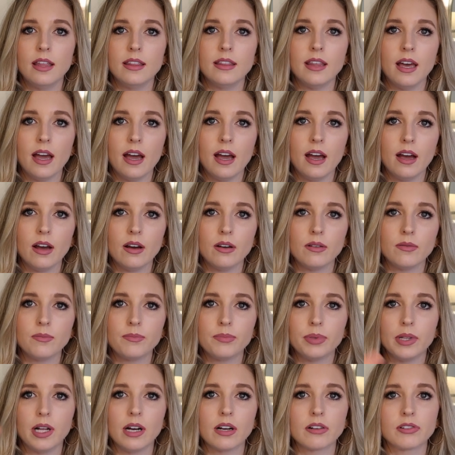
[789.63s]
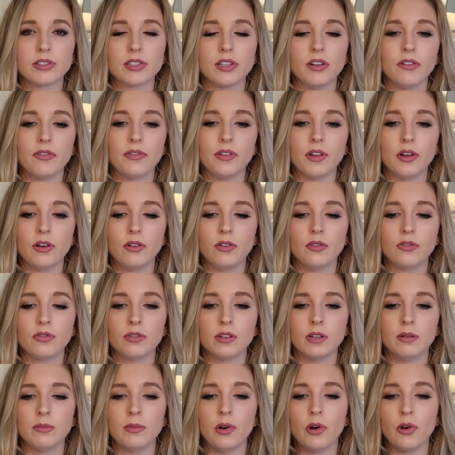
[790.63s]
that blocks the flow
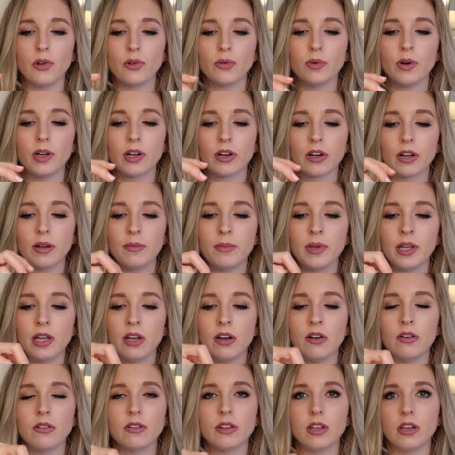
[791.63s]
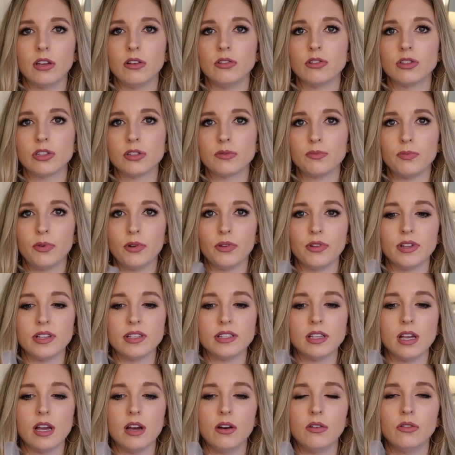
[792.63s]
from all the water coming out, that you just pull
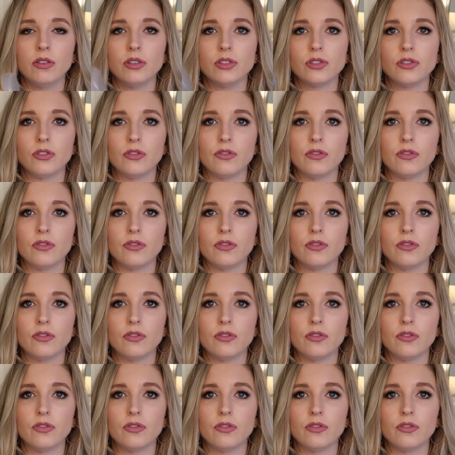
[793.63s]
this out